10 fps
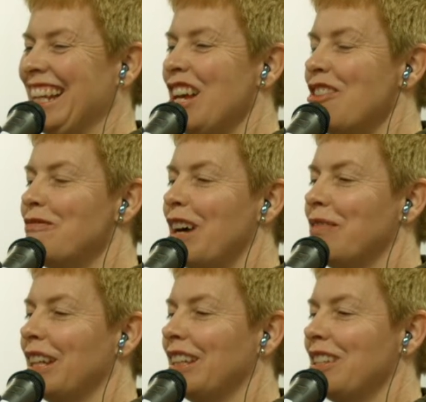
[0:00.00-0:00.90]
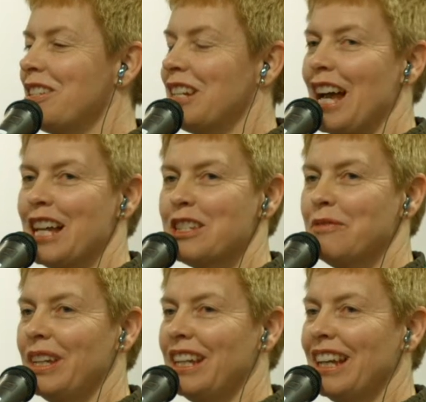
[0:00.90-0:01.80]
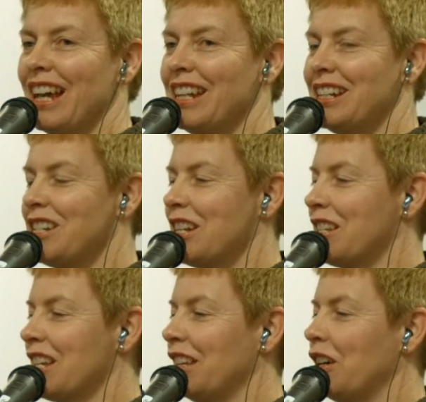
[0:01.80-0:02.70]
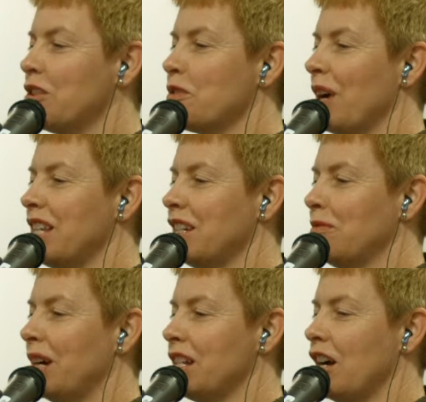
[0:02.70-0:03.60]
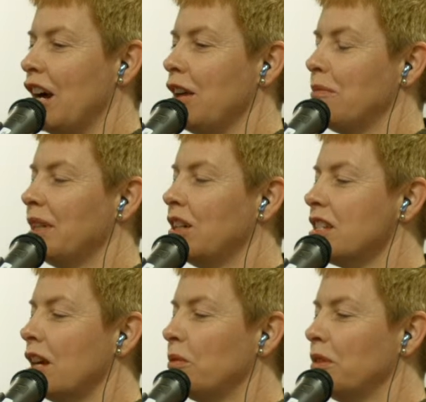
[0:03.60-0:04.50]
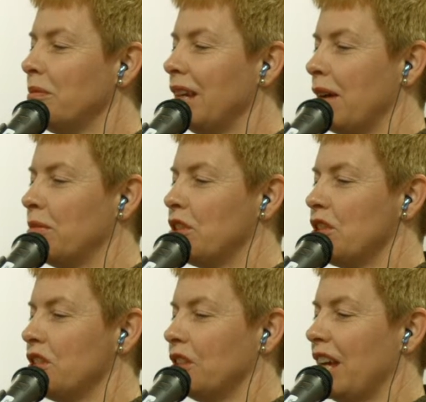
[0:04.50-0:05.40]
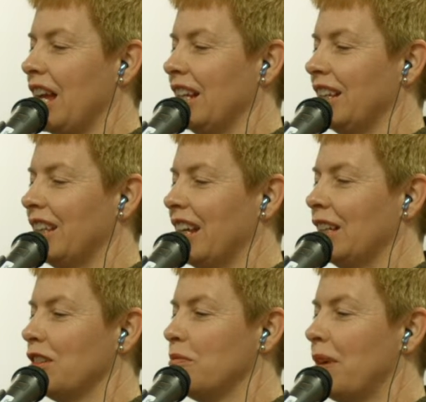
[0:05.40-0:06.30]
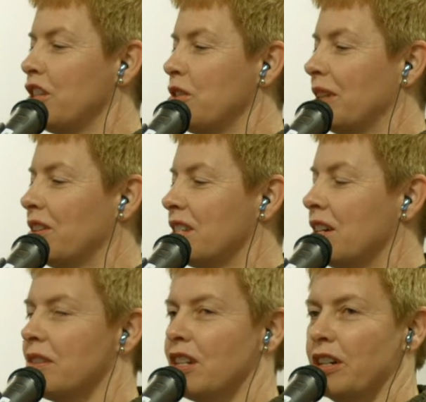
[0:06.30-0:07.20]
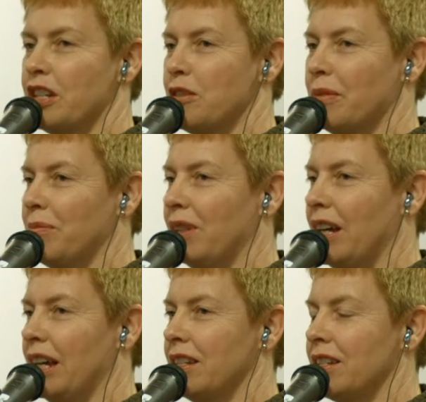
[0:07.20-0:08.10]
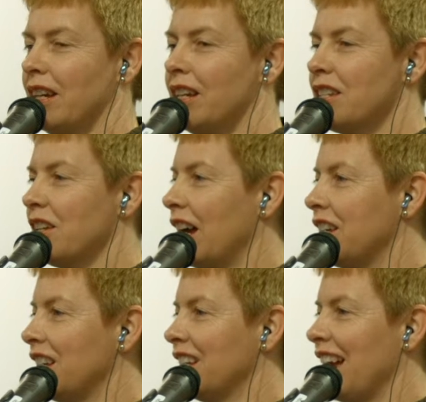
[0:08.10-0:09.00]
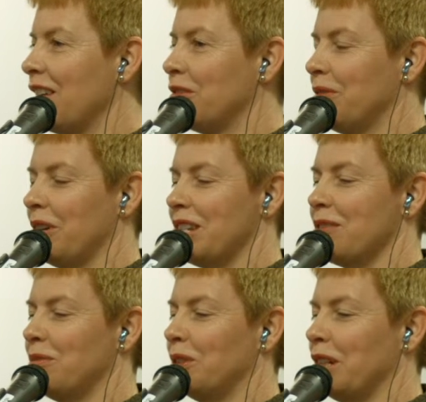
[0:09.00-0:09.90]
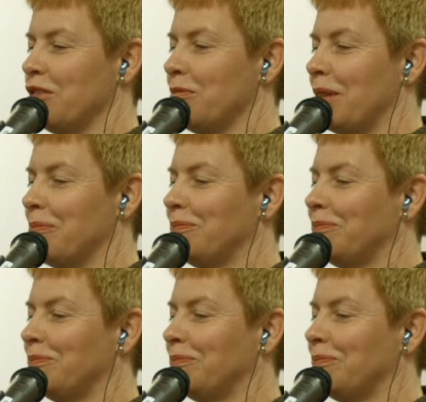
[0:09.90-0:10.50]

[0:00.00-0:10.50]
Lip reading: My mother used to hassle me and say that I was wasting my time because I wouldn't be able to do anything much because I was going to be blind. So I didn't have a very supportive mum.